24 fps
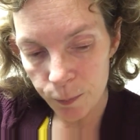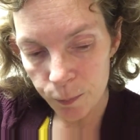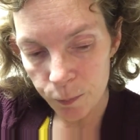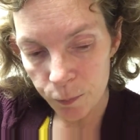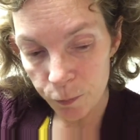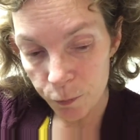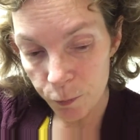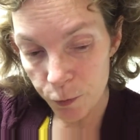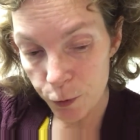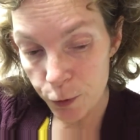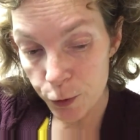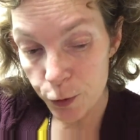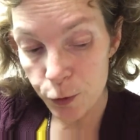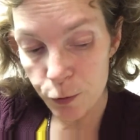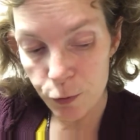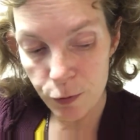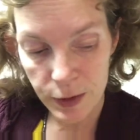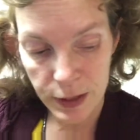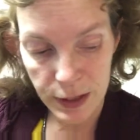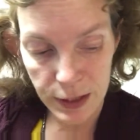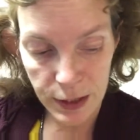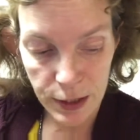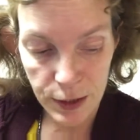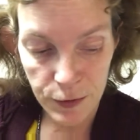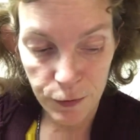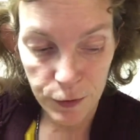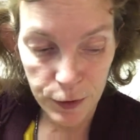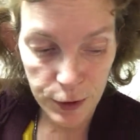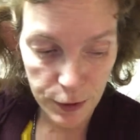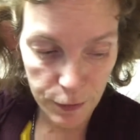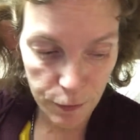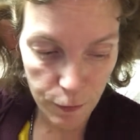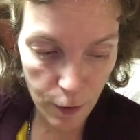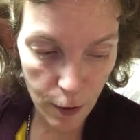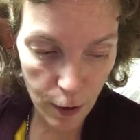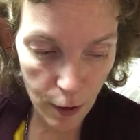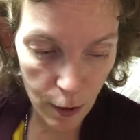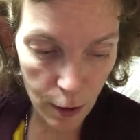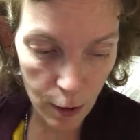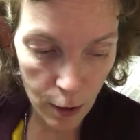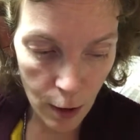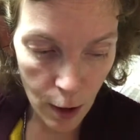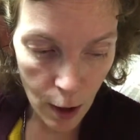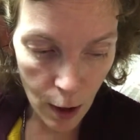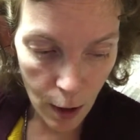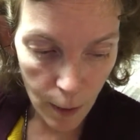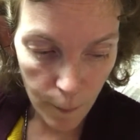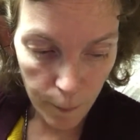for two reasons. First of all,
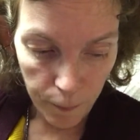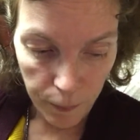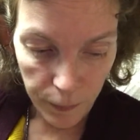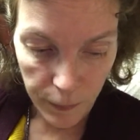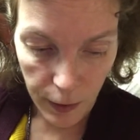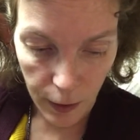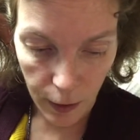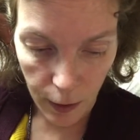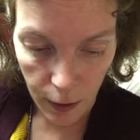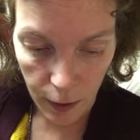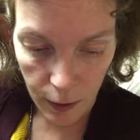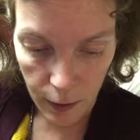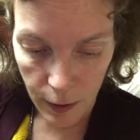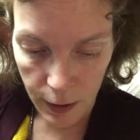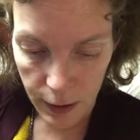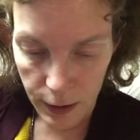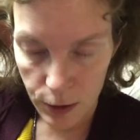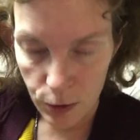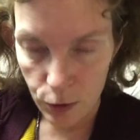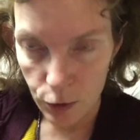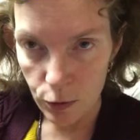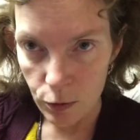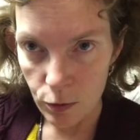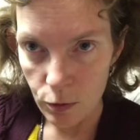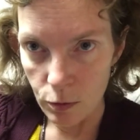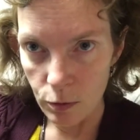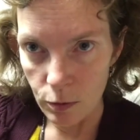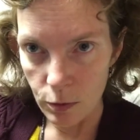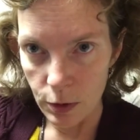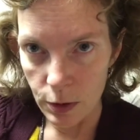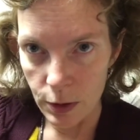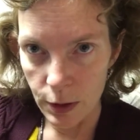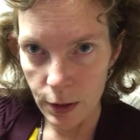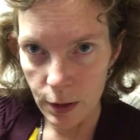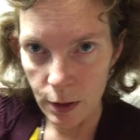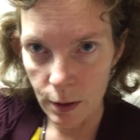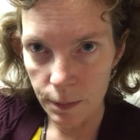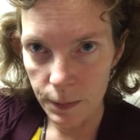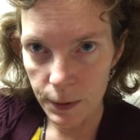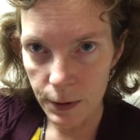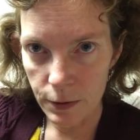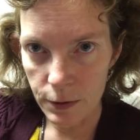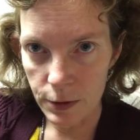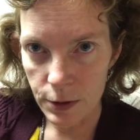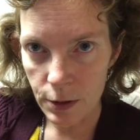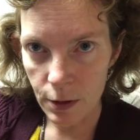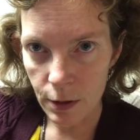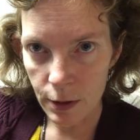I like to knit a pair
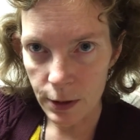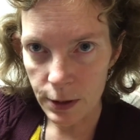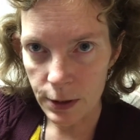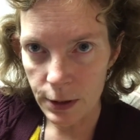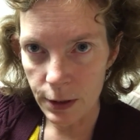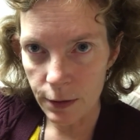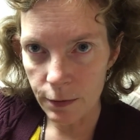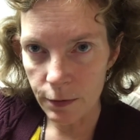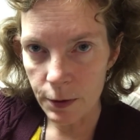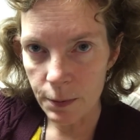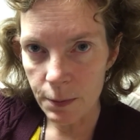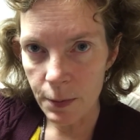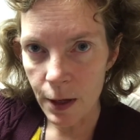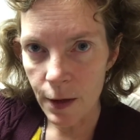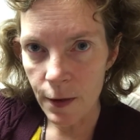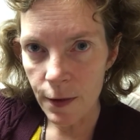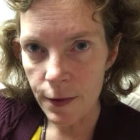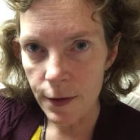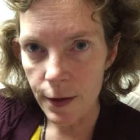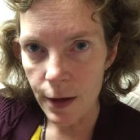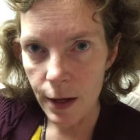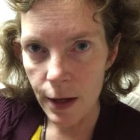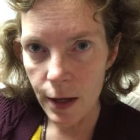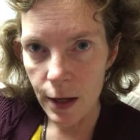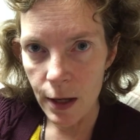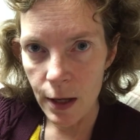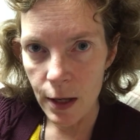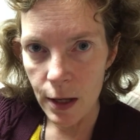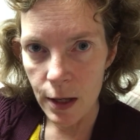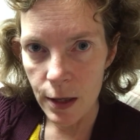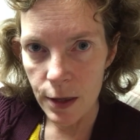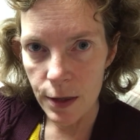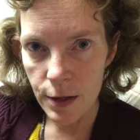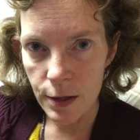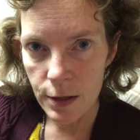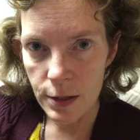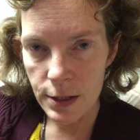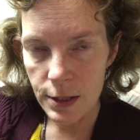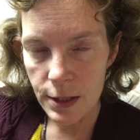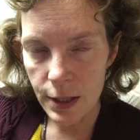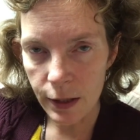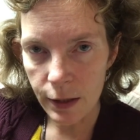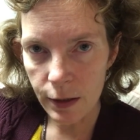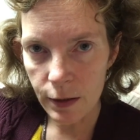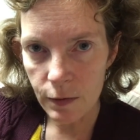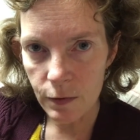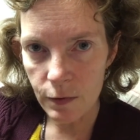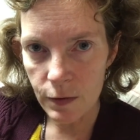of socks every month, and the
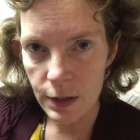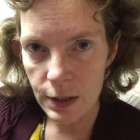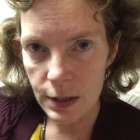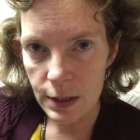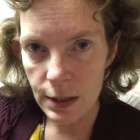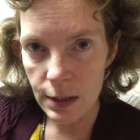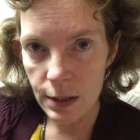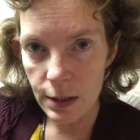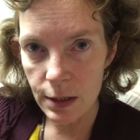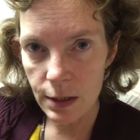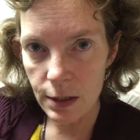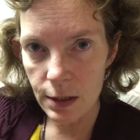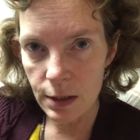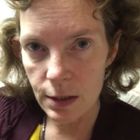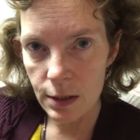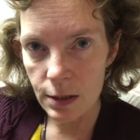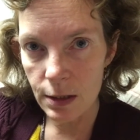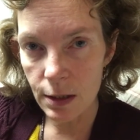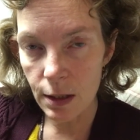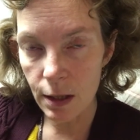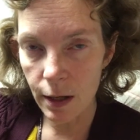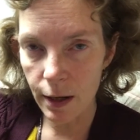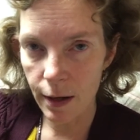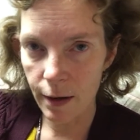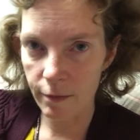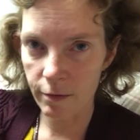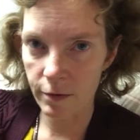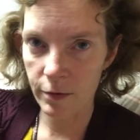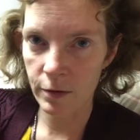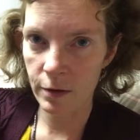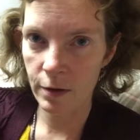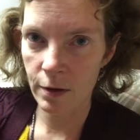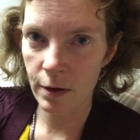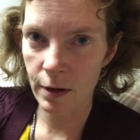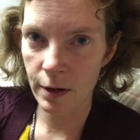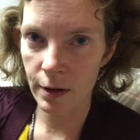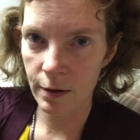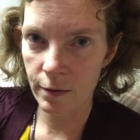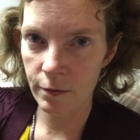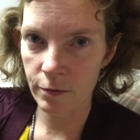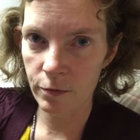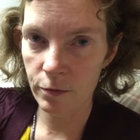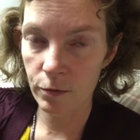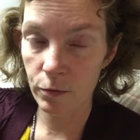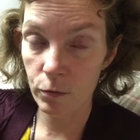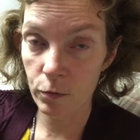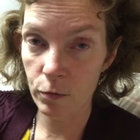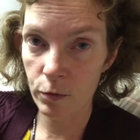second reason is I have a lot of
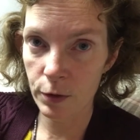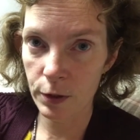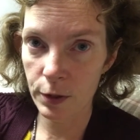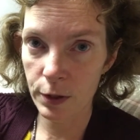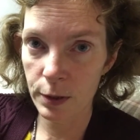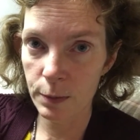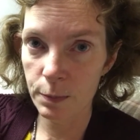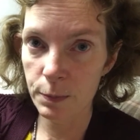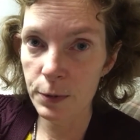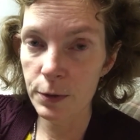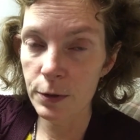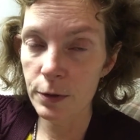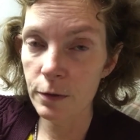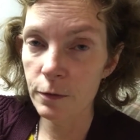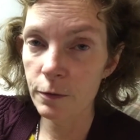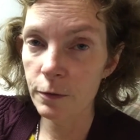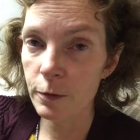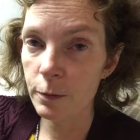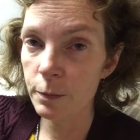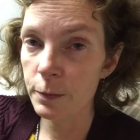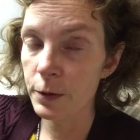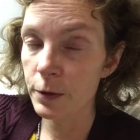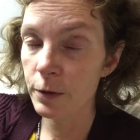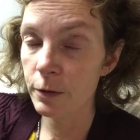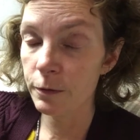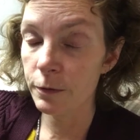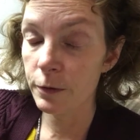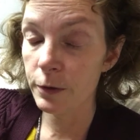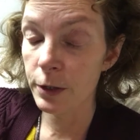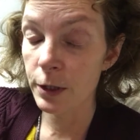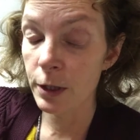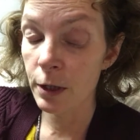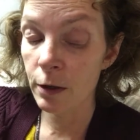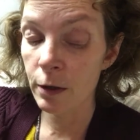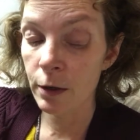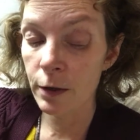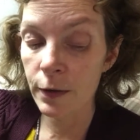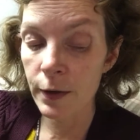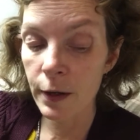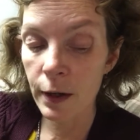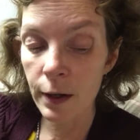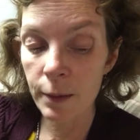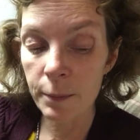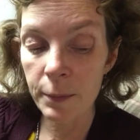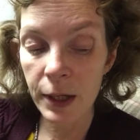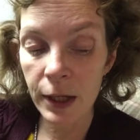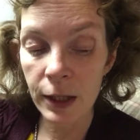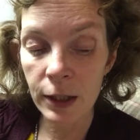really beautiful yarn that
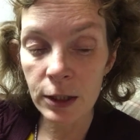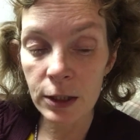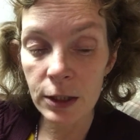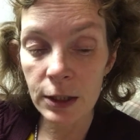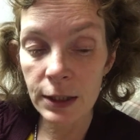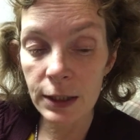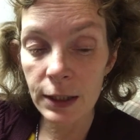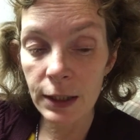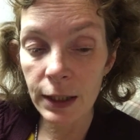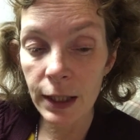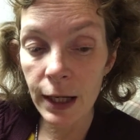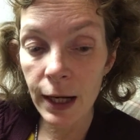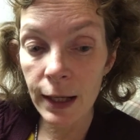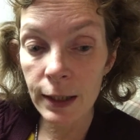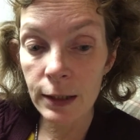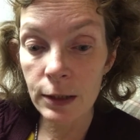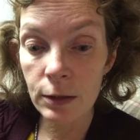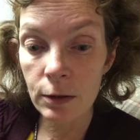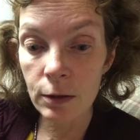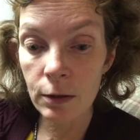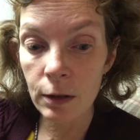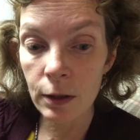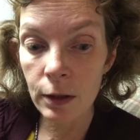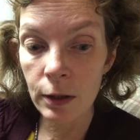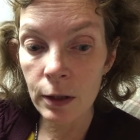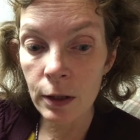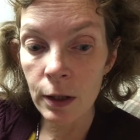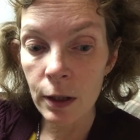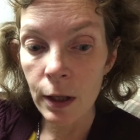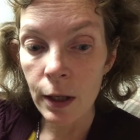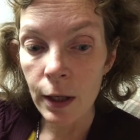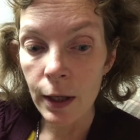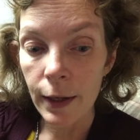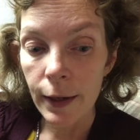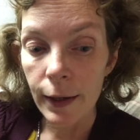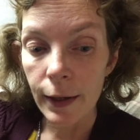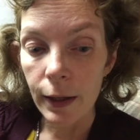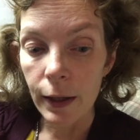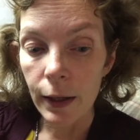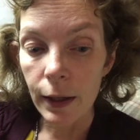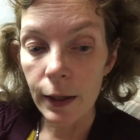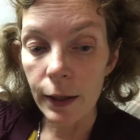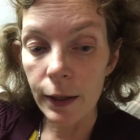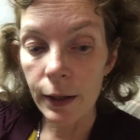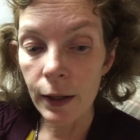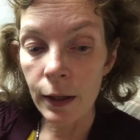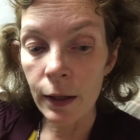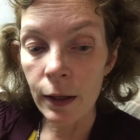I'm anxious to cast on,
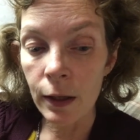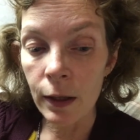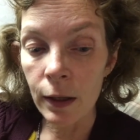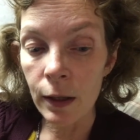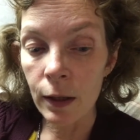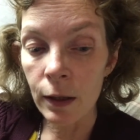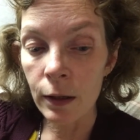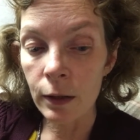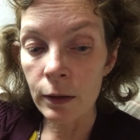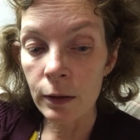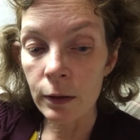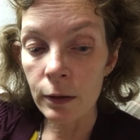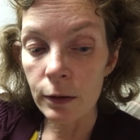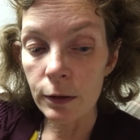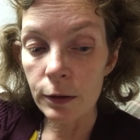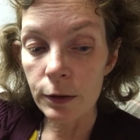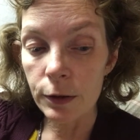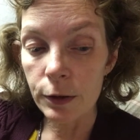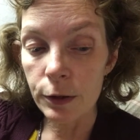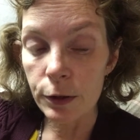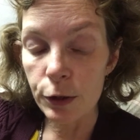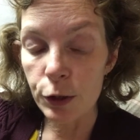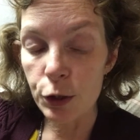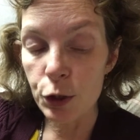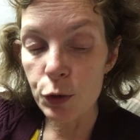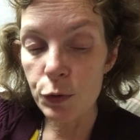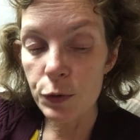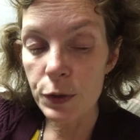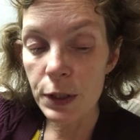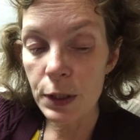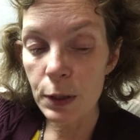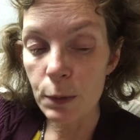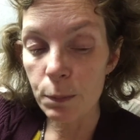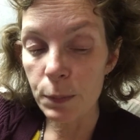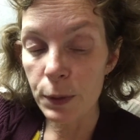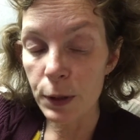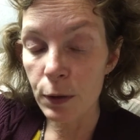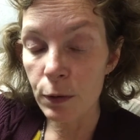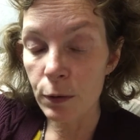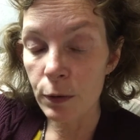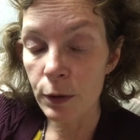and using bigger